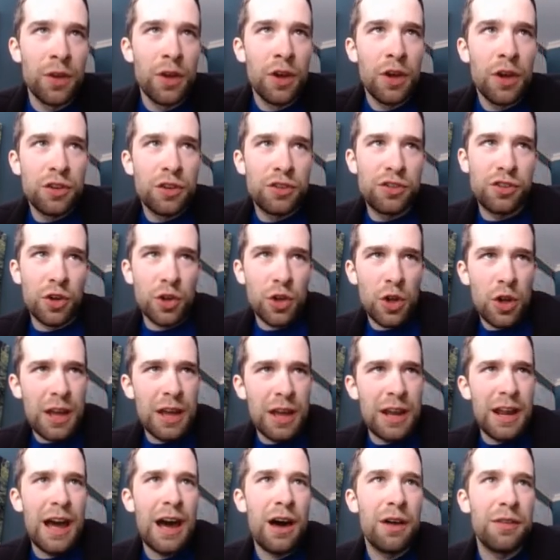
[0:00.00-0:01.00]
So look at
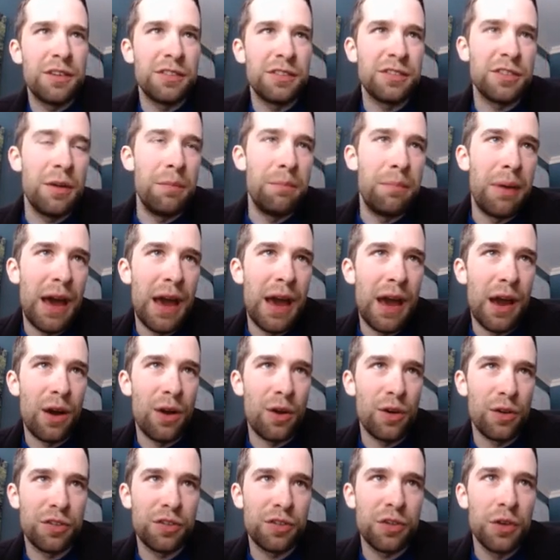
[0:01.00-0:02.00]
how this
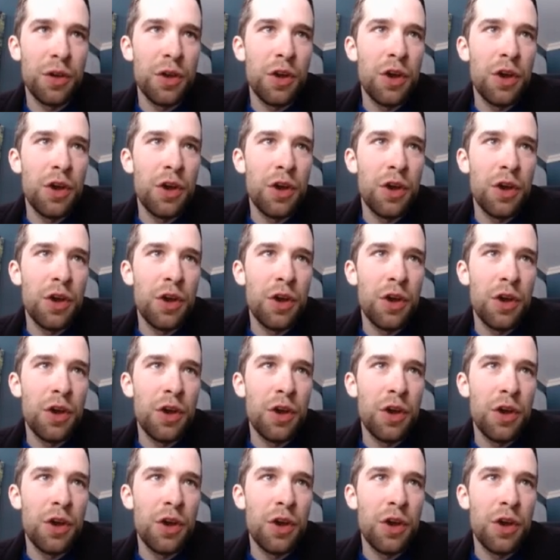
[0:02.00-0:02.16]
compares.